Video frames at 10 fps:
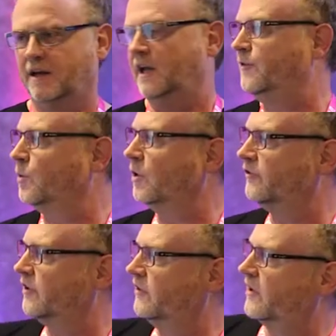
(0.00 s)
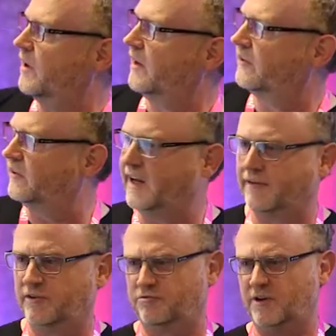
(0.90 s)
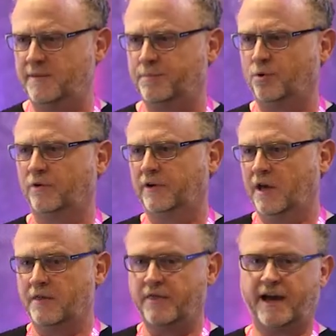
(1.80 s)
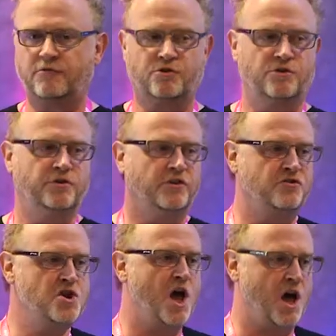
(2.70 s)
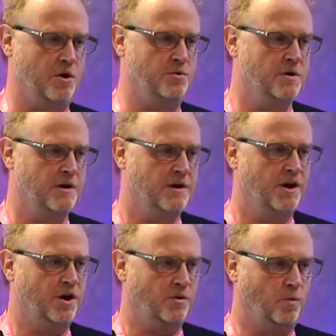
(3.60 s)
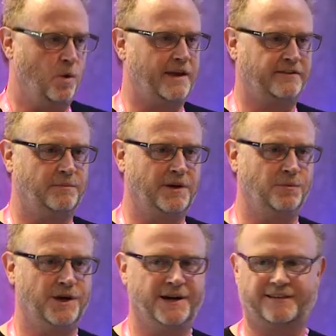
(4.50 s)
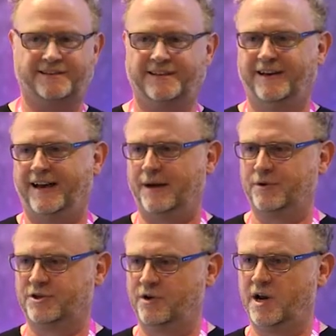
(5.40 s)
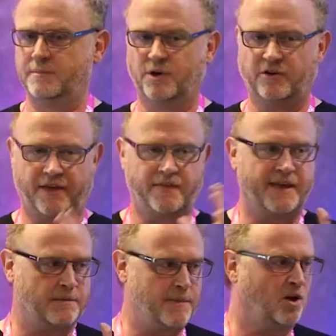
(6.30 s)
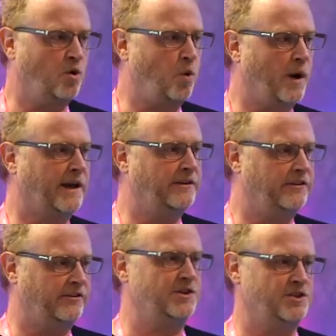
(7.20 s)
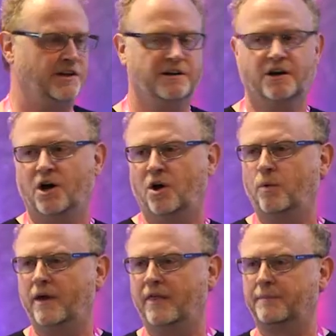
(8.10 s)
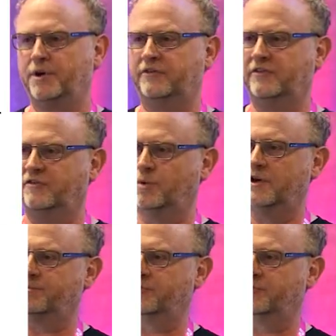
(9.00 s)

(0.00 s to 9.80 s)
If you want to, so SNC-Lavalin, it's really important. Their recruiters know where somebody works, how much they're earning, because then they can make a quick decision on whether that person is worth